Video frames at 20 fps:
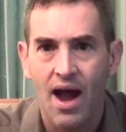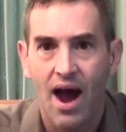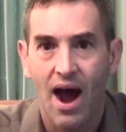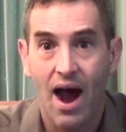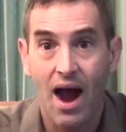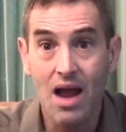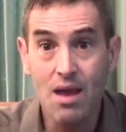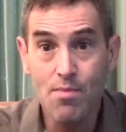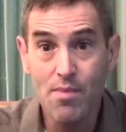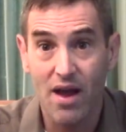
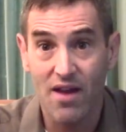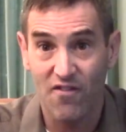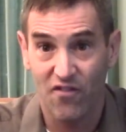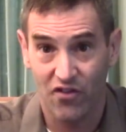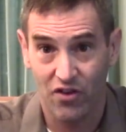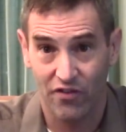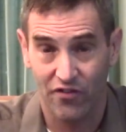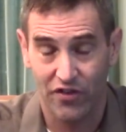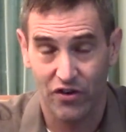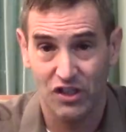I might
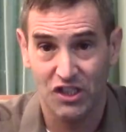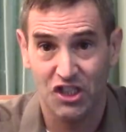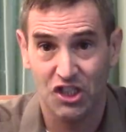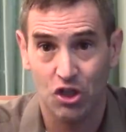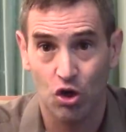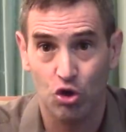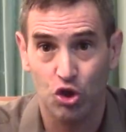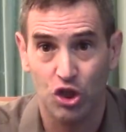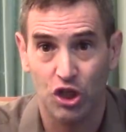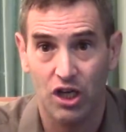feel very
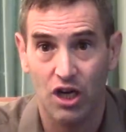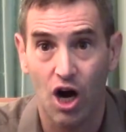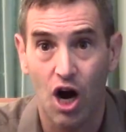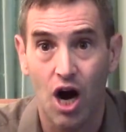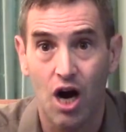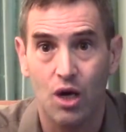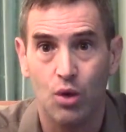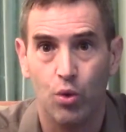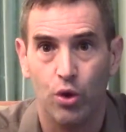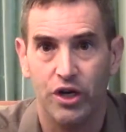socially
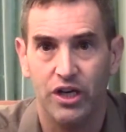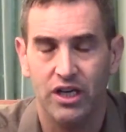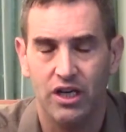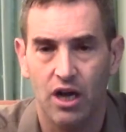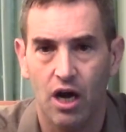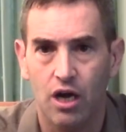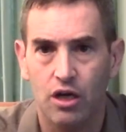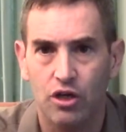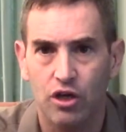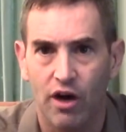awkward and
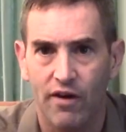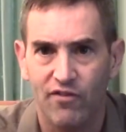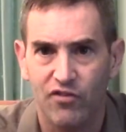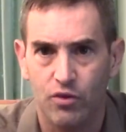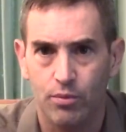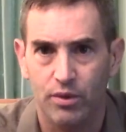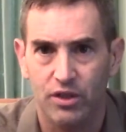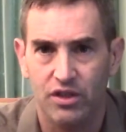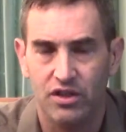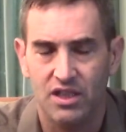
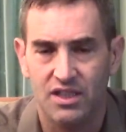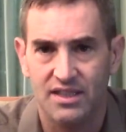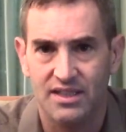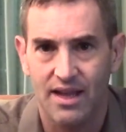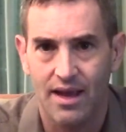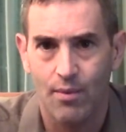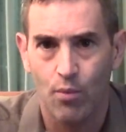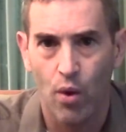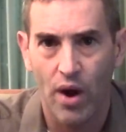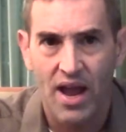uncomfortable in the
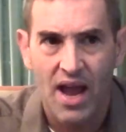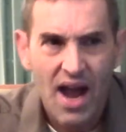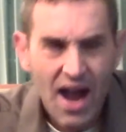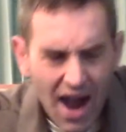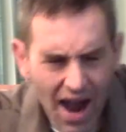same way.